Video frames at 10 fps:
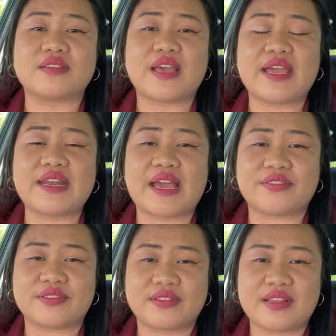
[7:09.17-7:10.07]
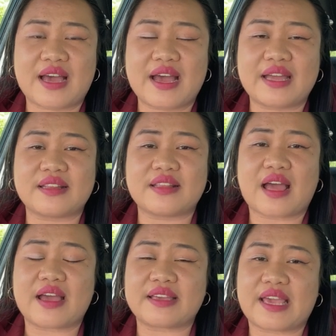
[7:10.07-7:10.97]
Then after that,
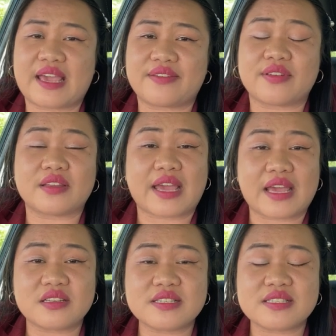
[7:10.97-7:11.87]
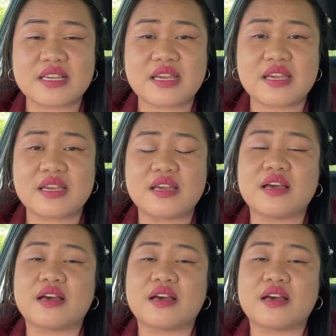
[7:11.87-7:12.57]
I gave the agency